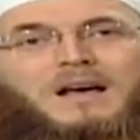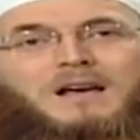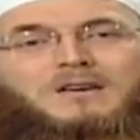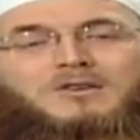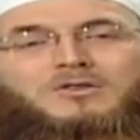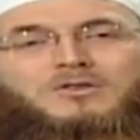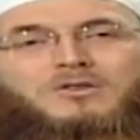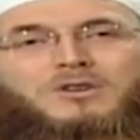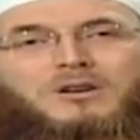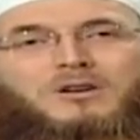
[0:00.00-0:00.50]
A
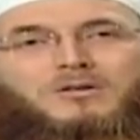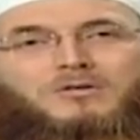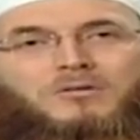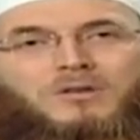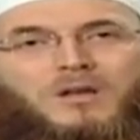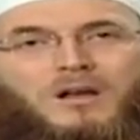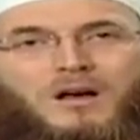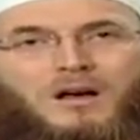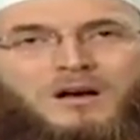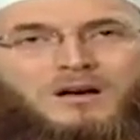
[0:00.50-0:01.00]

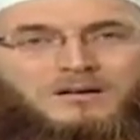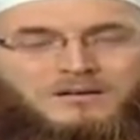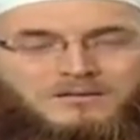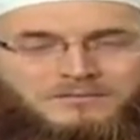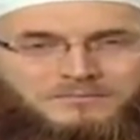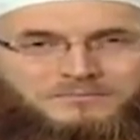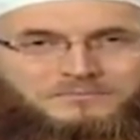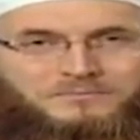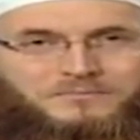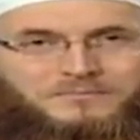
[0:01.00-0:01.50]

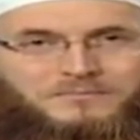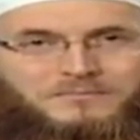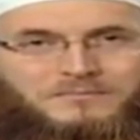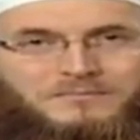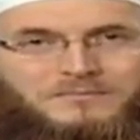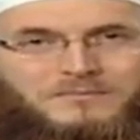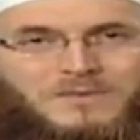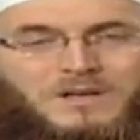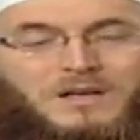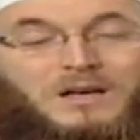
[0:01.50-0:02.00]
shaitan,
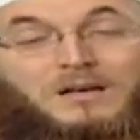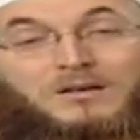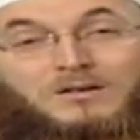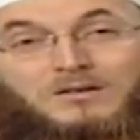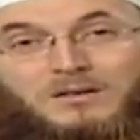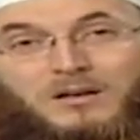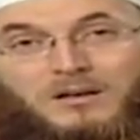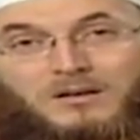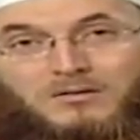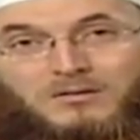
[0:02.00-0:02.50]
a
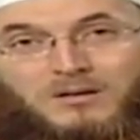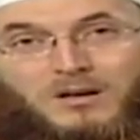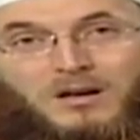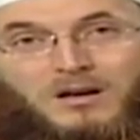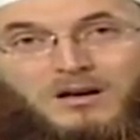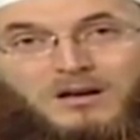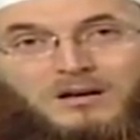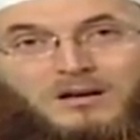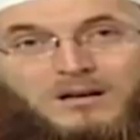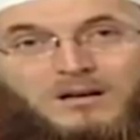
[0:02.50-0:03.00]

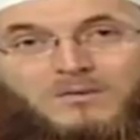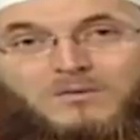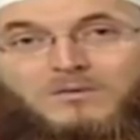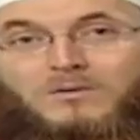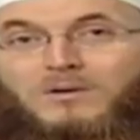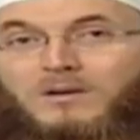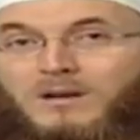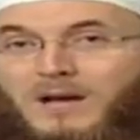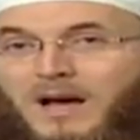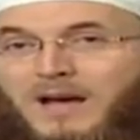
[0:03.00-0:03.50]
shaitan
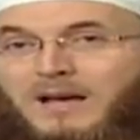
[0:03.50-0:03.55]
who